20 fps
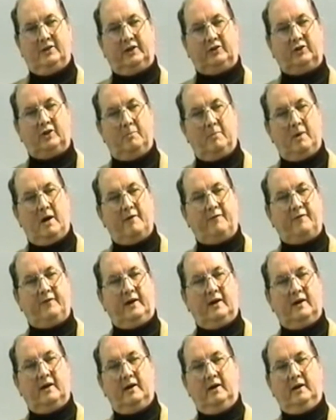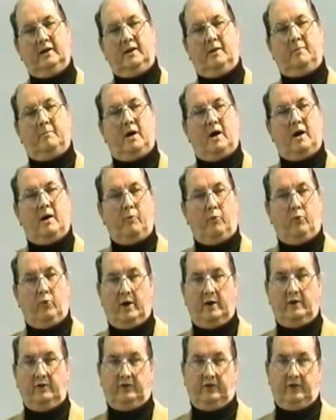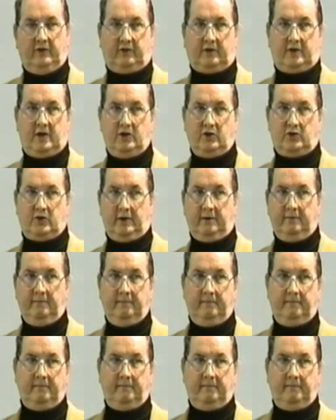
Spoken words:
that the mafia and the mob runs this country.